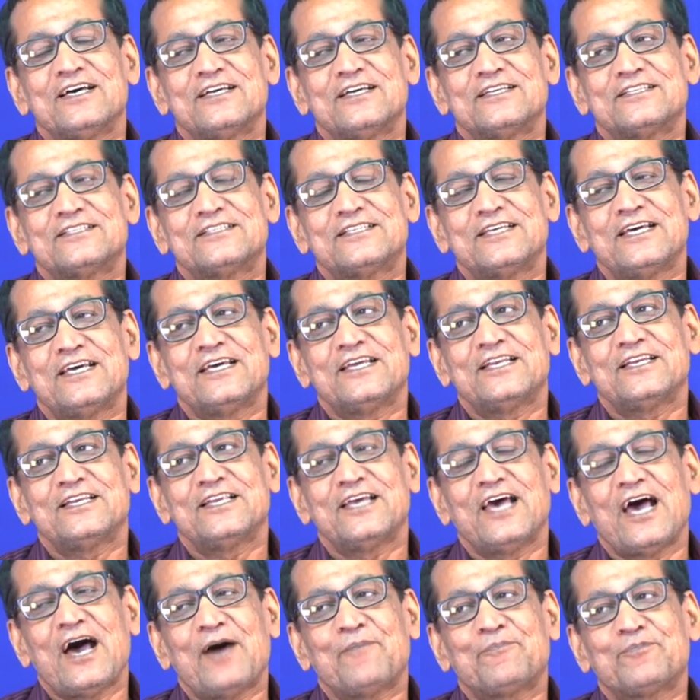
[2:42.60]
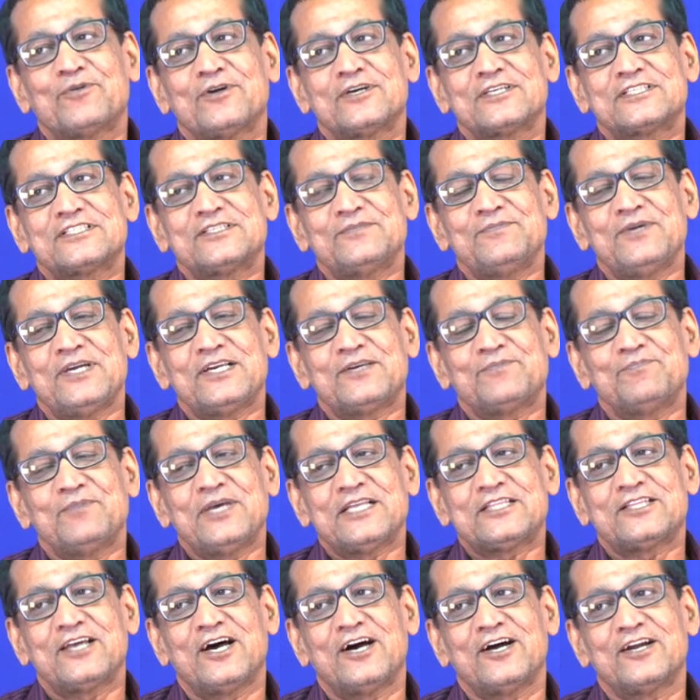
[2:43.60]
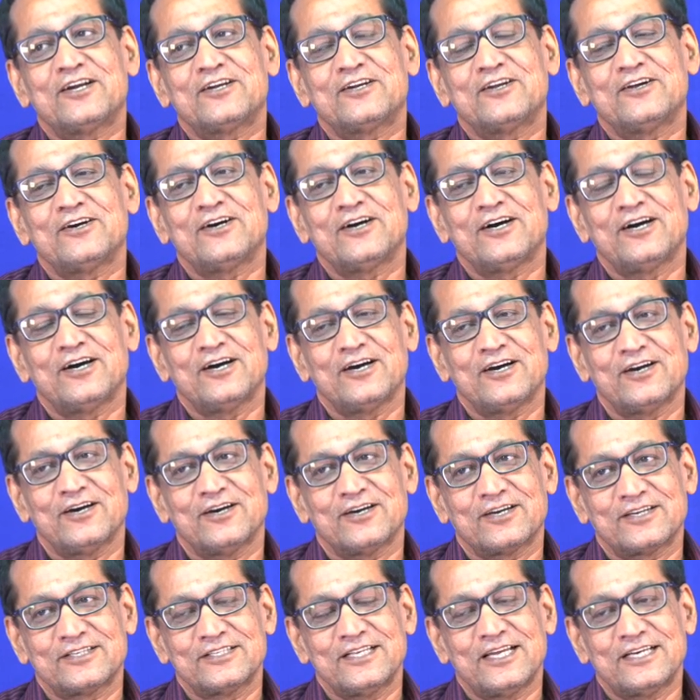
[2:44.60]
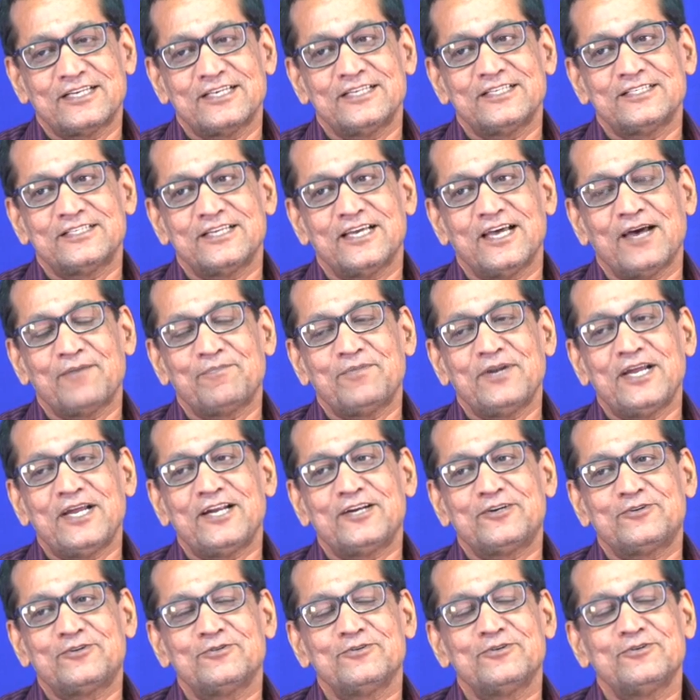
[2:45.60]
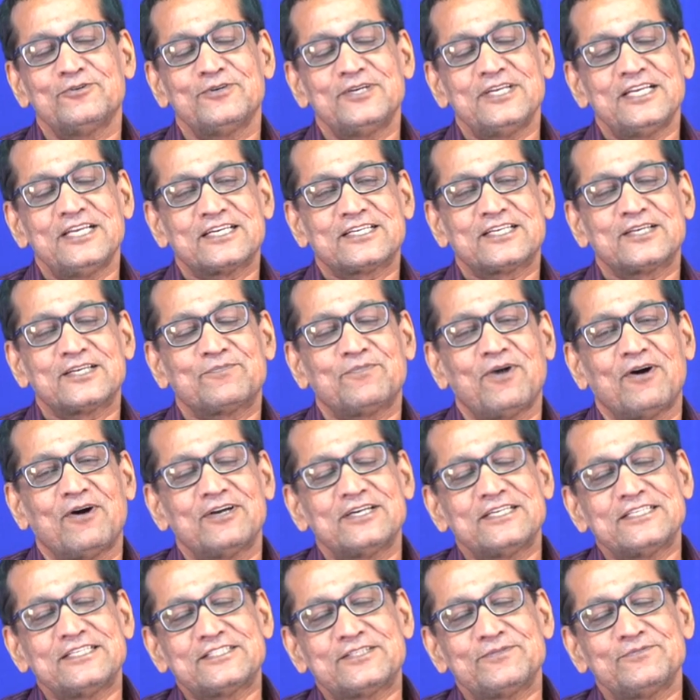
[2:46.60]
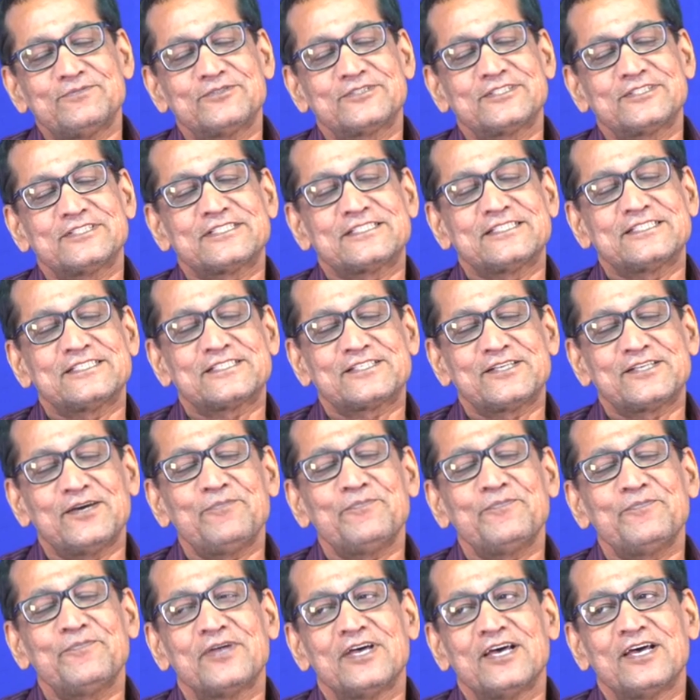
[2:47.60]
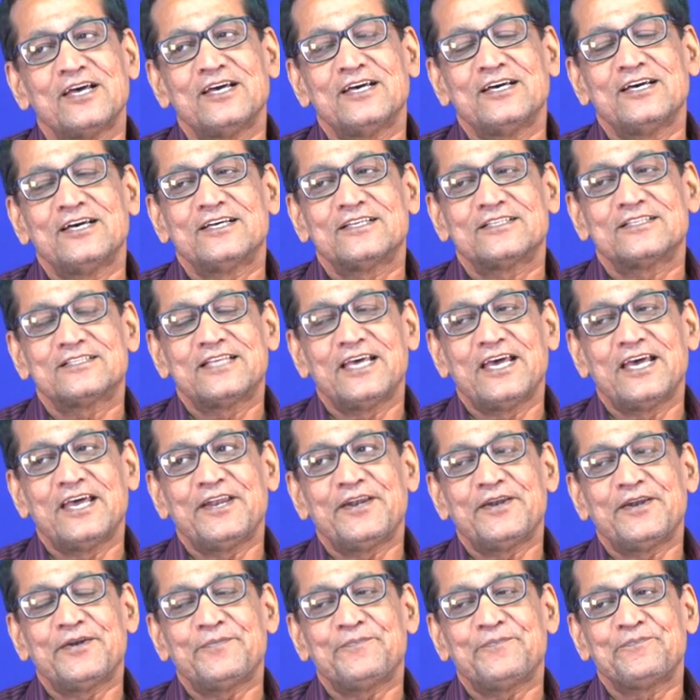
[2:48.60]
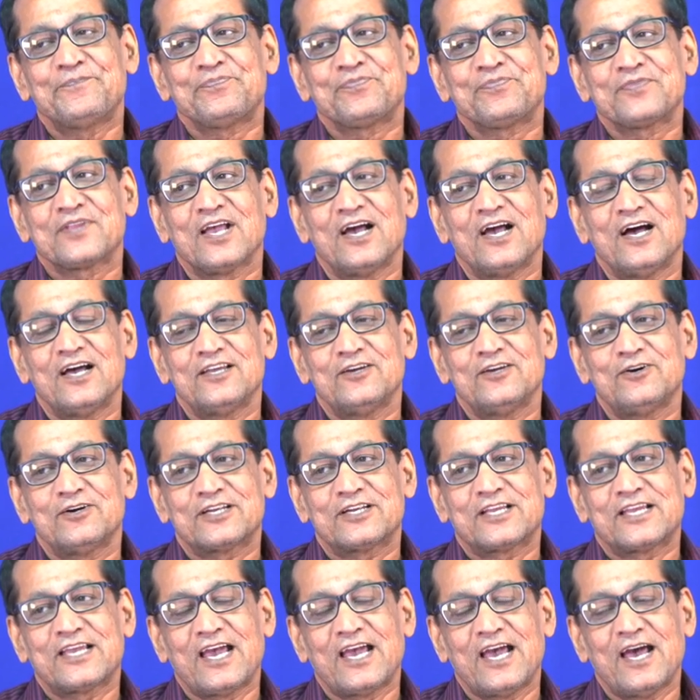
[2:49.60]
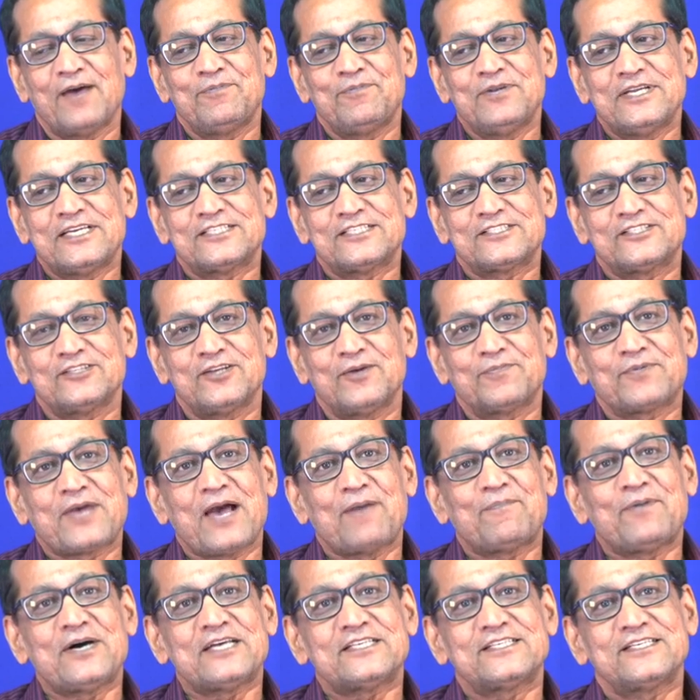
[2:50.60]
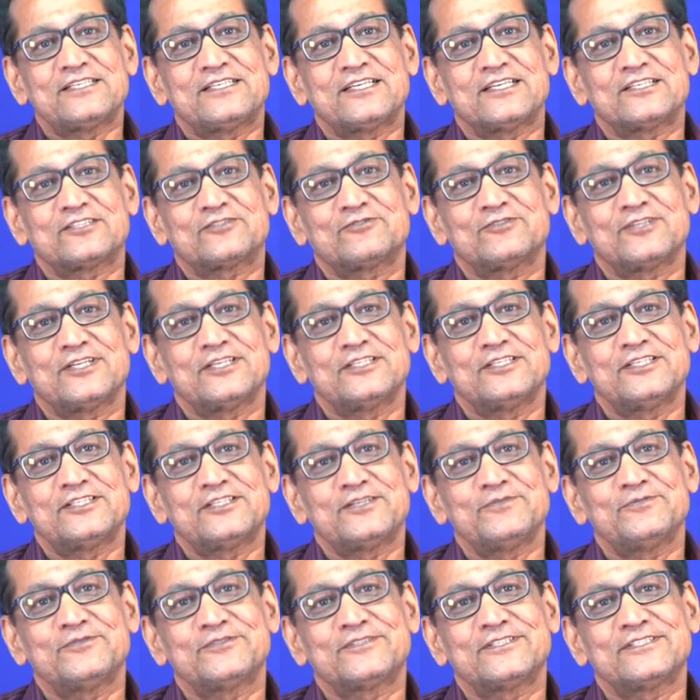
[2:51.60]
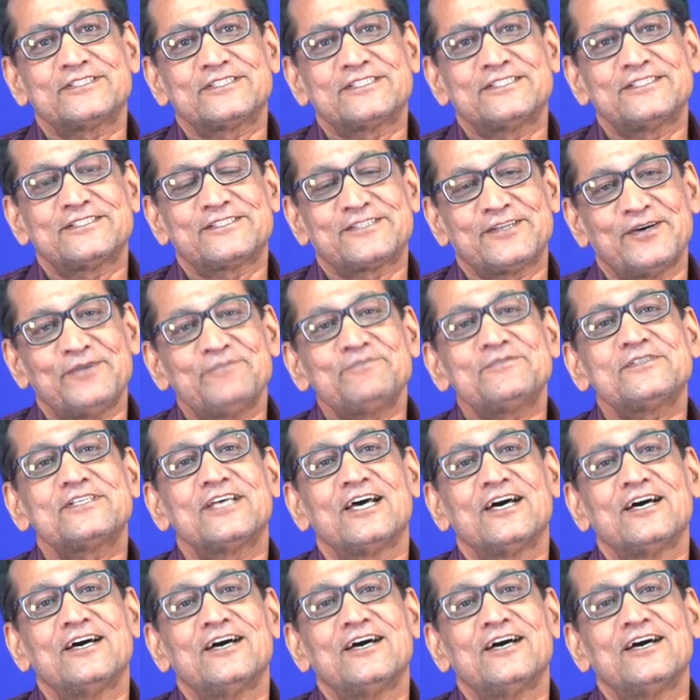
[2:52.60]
then approximate method that is applied to electric power distribution system, then your application of capacitors to the distribution systems,